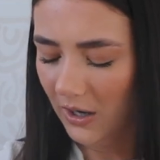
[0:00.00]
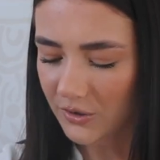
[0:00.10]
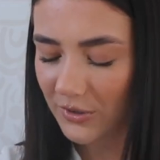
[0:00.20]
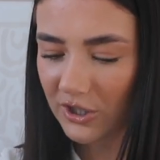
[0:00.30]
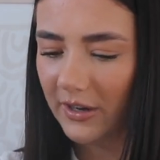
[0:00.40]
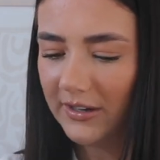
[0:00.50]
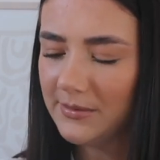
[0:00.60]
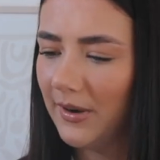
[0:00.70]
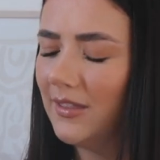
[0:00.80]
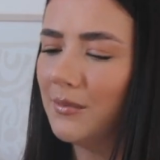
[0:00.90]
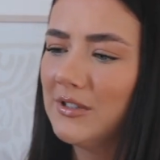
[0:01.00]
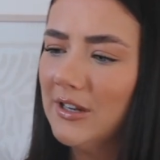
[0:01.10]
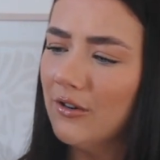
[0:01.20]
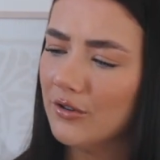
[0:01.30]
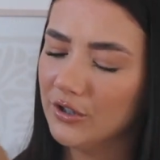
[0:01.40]
I wish I could explain the
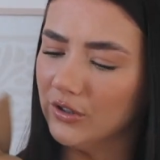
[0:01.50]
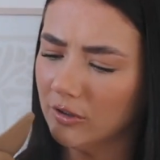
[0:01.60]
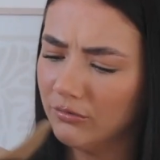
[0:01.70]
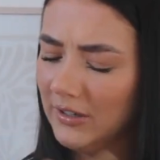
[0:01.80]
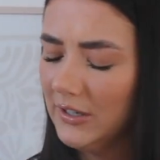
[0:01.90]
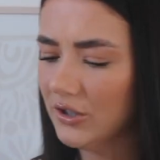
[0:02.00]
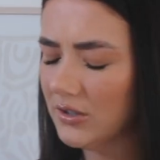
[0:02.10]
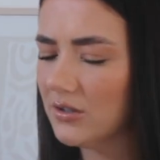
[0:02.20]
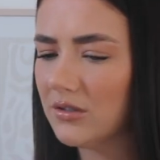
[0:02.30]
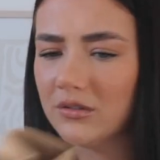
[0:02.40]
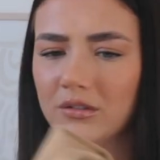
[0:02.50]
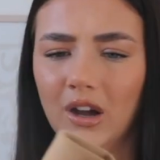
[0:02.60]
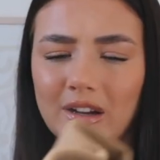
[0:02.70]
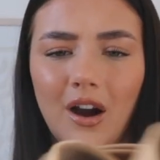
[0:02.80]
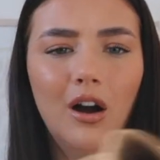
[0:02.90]
material to you, because
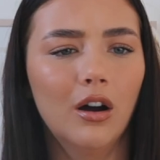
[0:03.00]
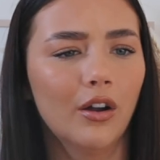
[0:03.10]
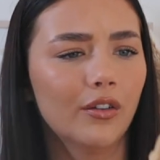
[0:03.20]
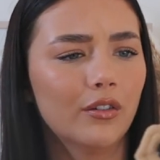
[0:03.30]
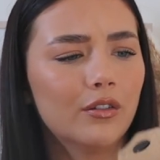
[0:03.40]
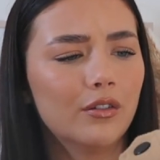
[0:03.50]
I can't.